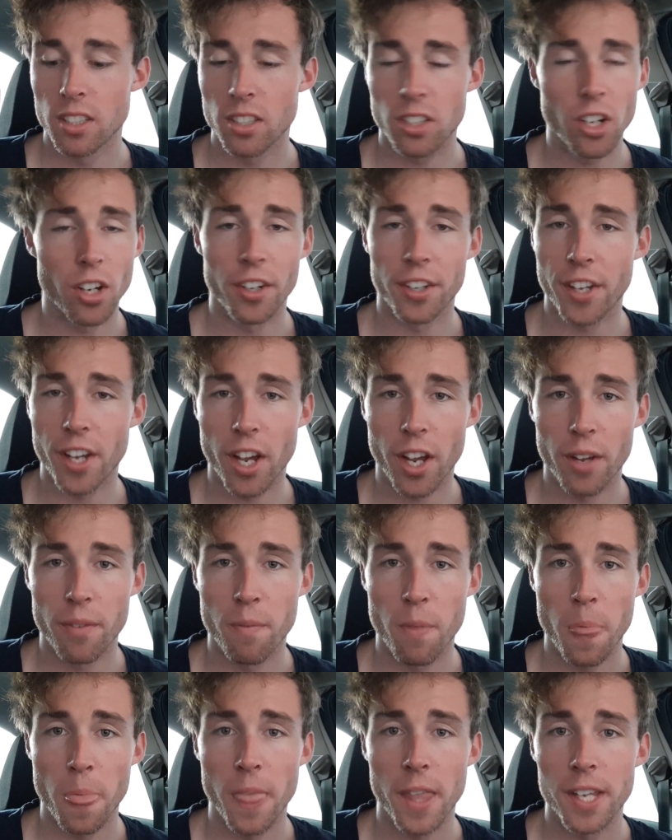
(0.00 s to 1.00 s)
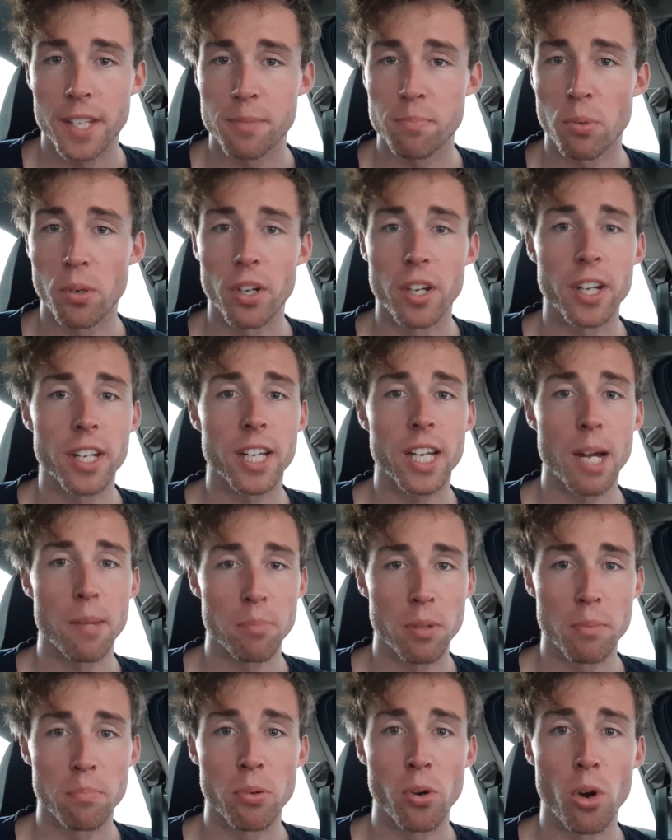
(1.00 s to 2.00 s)
Got to go. He's put in a
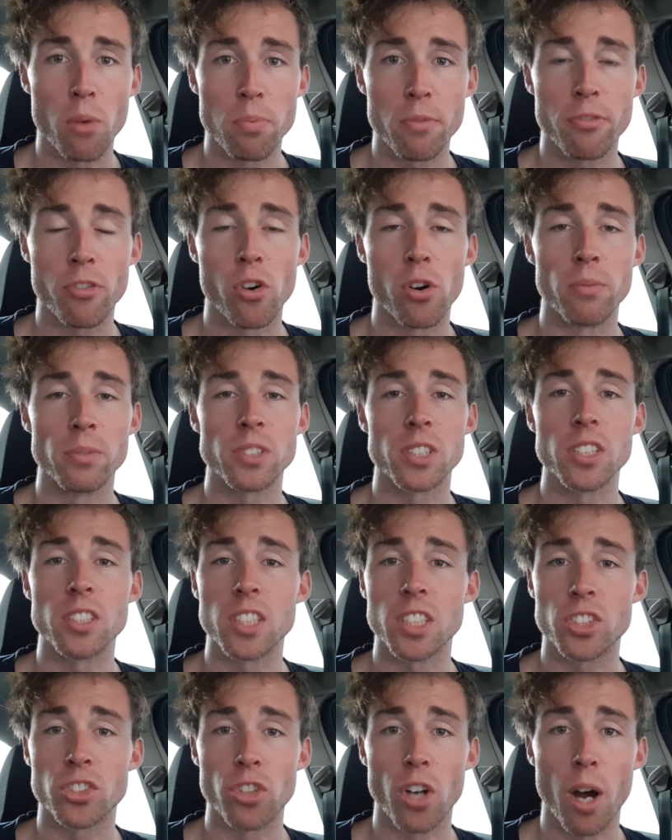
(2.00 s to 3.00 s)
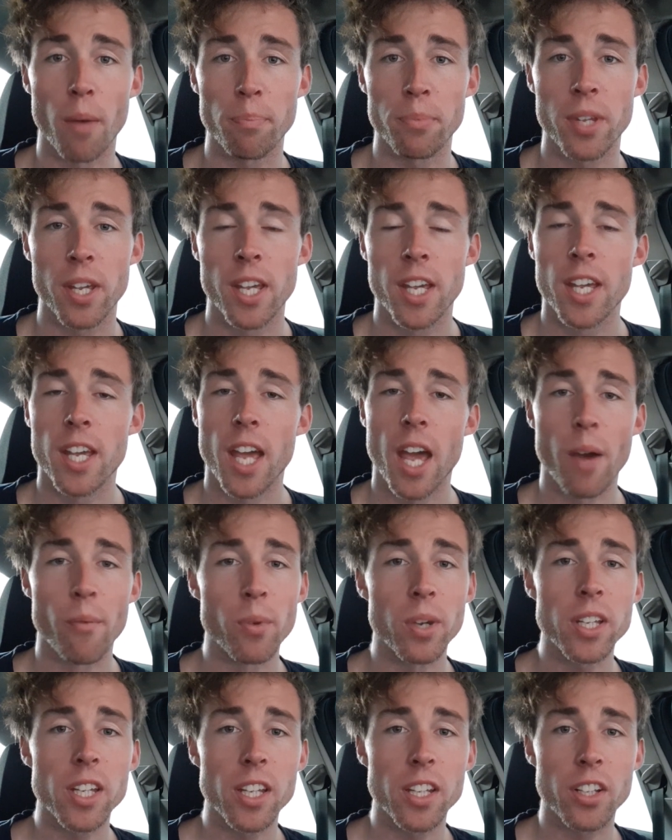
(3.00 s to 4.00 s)
couple of poor performances. He dropped. And
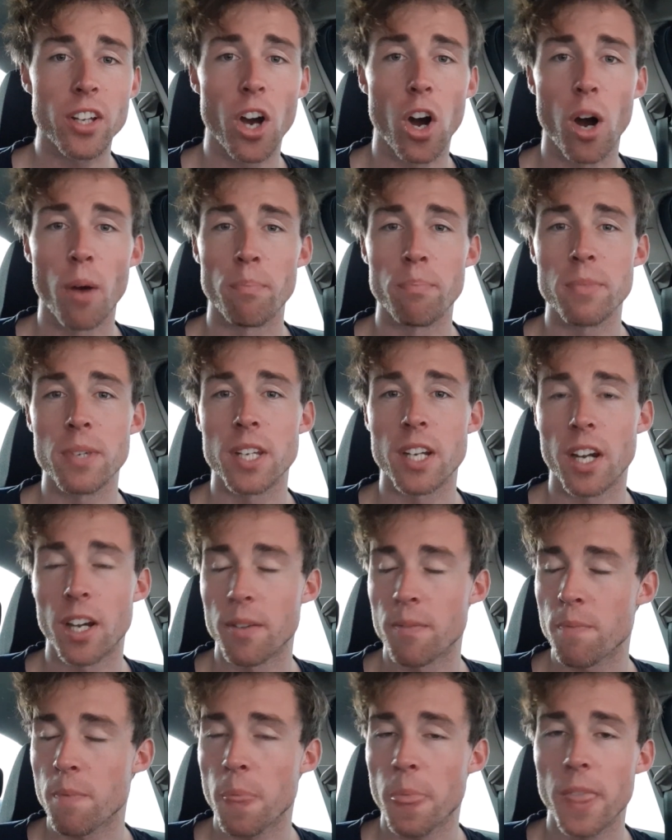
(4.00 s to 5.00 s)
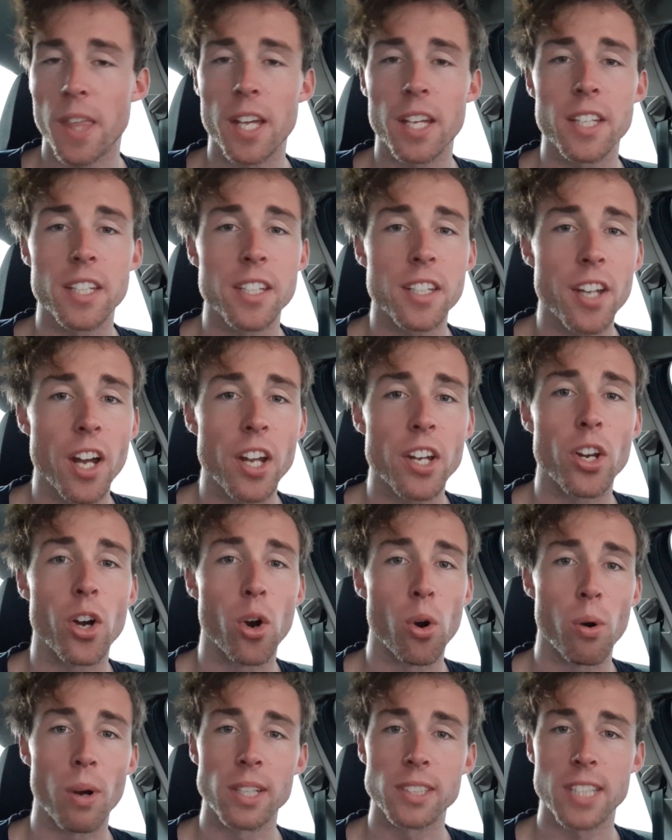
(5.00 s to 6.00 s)
we can cop, you don't
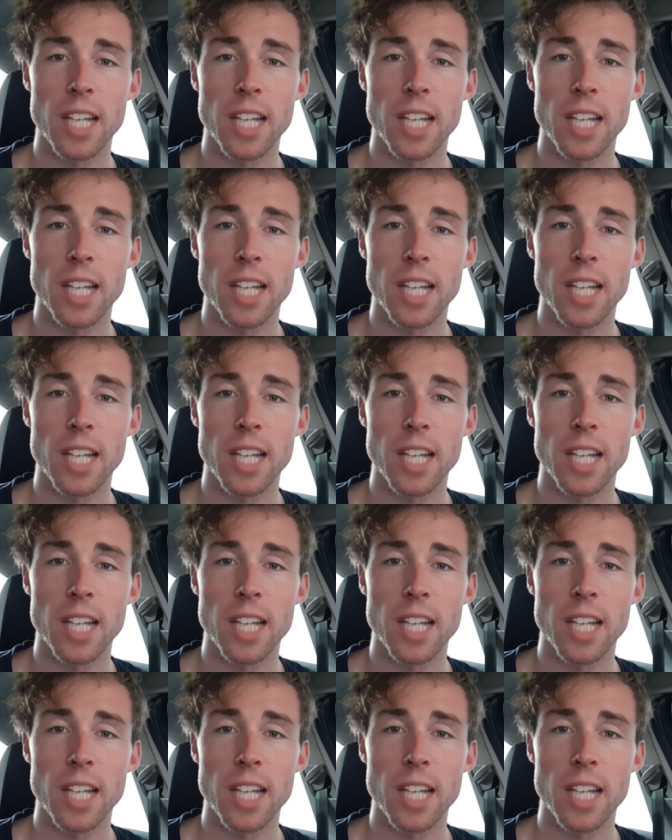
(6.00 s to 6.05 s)
always